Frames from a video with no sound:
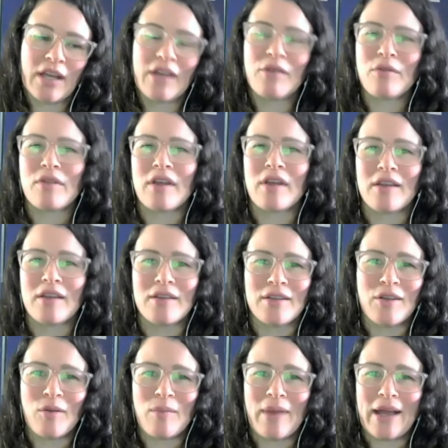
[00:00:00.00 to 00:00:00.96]
I don't think I could
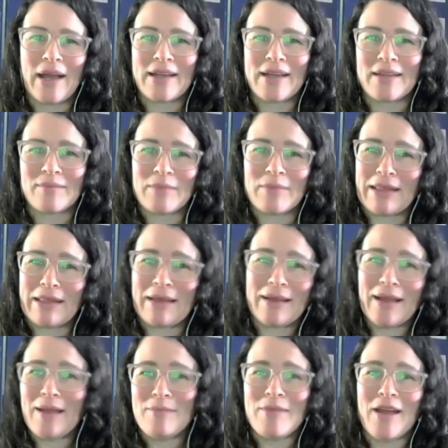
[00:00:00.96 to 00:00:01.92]
go back and be like,
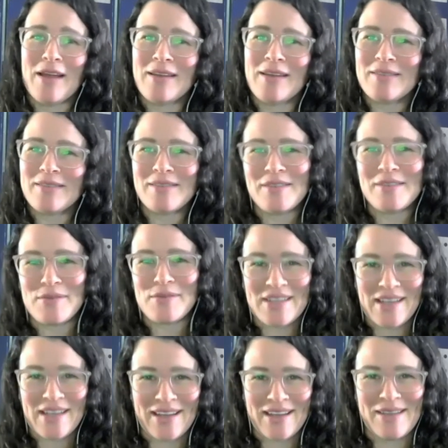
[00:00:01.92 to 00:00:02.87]
I'm not
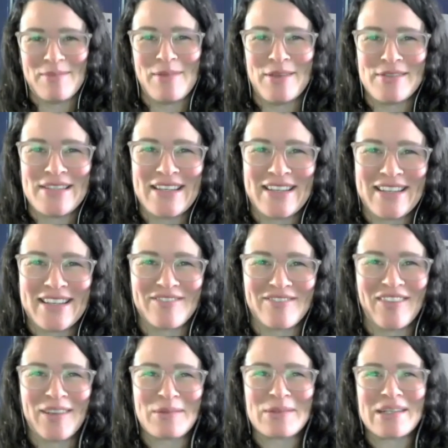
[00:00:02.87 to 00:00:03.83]
using any music in
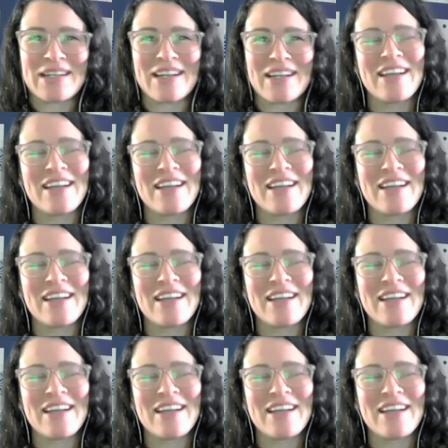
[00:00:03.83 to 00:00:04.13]
my work.